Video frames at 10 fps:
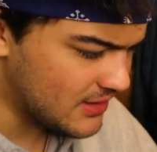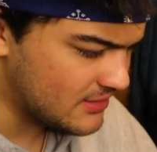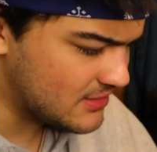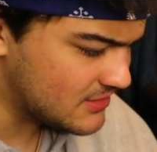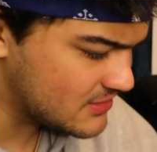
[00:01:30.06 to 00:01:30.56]

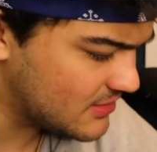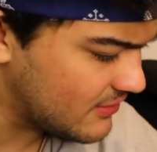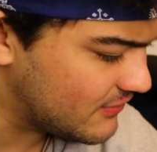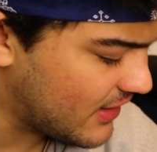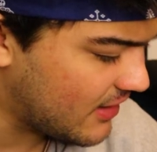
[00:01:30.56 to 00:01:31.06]
get this
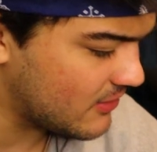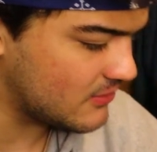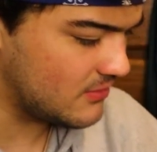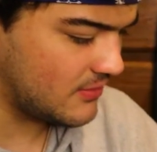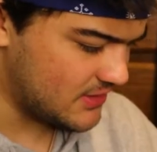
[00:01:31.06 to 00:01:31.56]
stuff
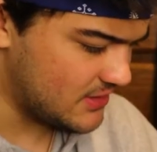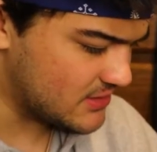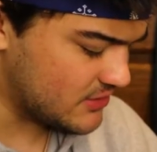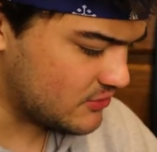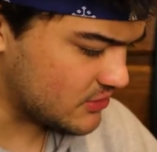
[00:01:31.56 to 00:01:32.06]
out?
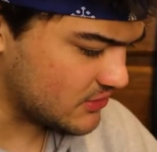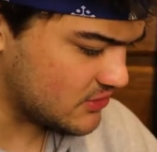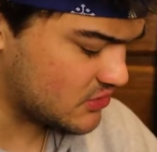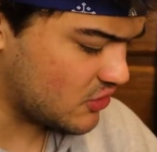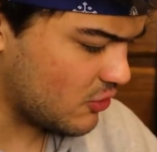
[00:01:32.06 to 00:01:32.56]
These, I usually
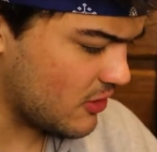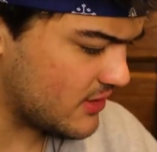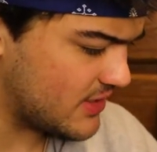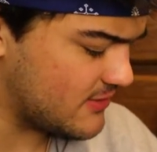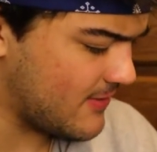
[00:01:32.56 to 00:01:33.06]

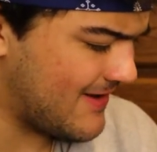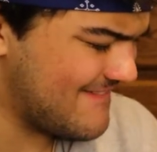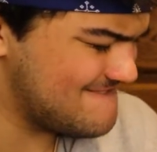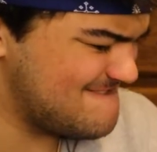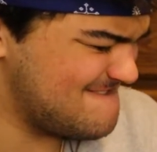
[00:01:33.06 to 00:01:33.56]
squirt it, right?